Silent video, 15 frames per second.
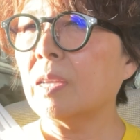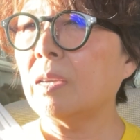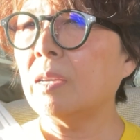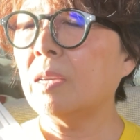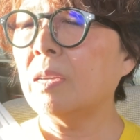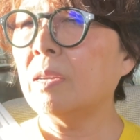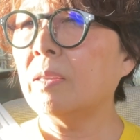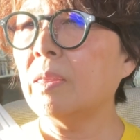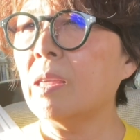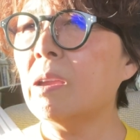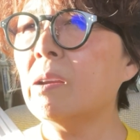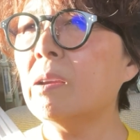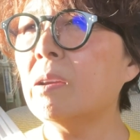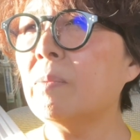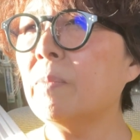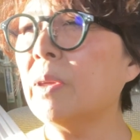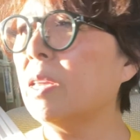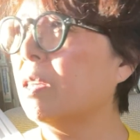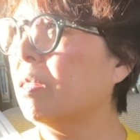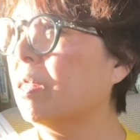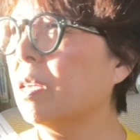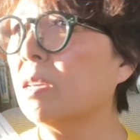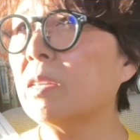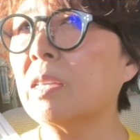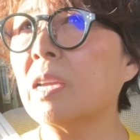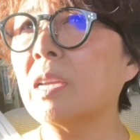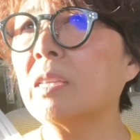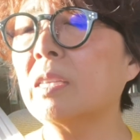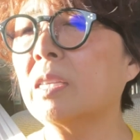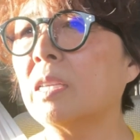And there are many things
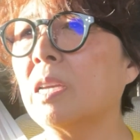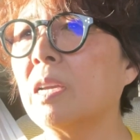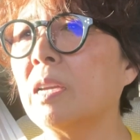that